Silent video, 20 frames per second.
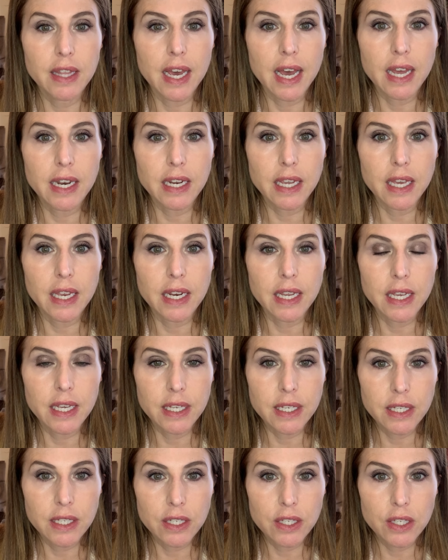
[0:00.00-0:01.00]
that it
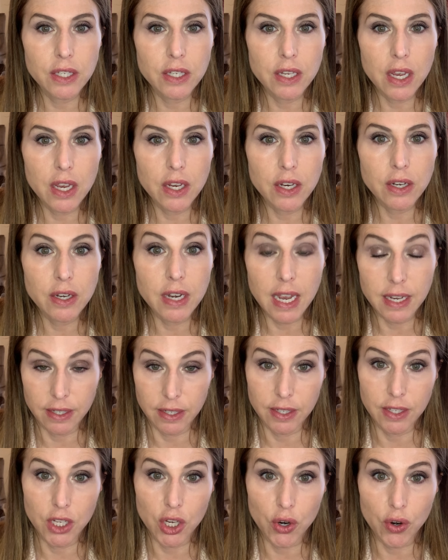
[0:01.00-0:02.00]
is
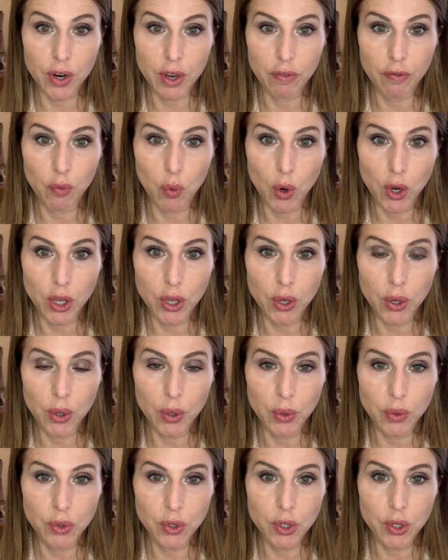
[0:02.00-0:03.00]
necessary for
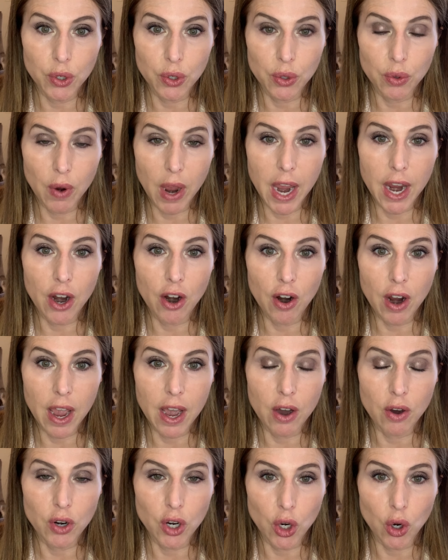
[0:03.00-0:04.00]
you to air
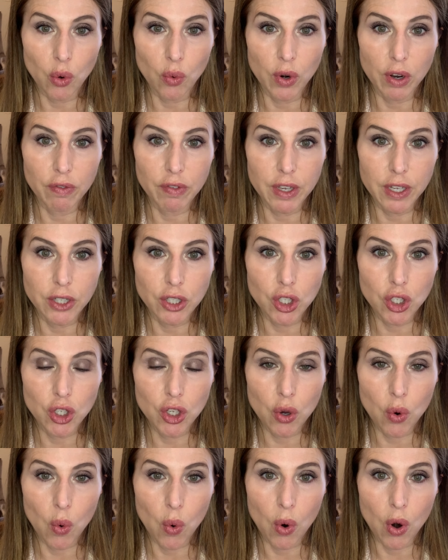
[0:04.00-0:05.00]
out a
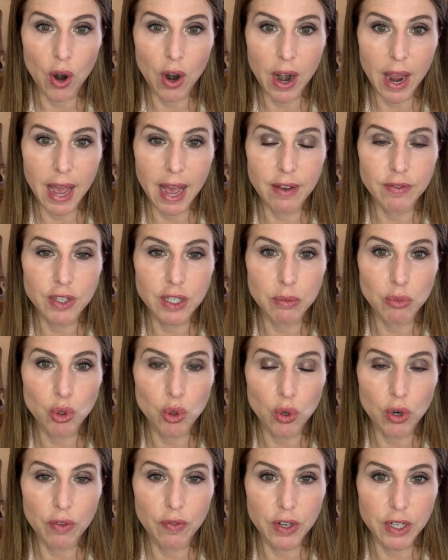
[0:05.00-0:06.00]
grievance or have some
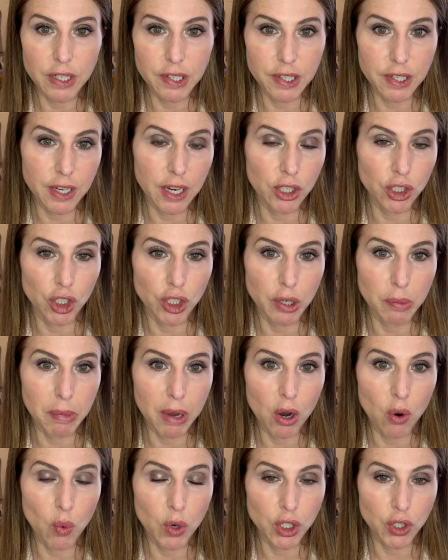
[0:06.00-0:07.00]
sort of a discussion
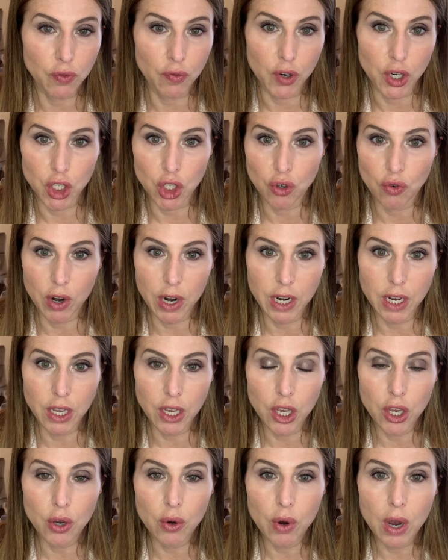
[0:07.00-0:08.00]
about what's
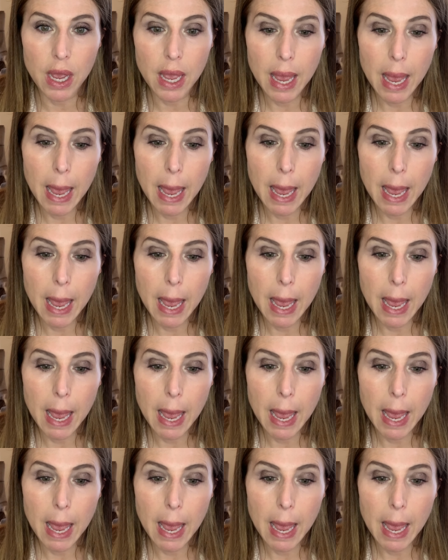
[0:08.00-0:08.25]
frustrating you,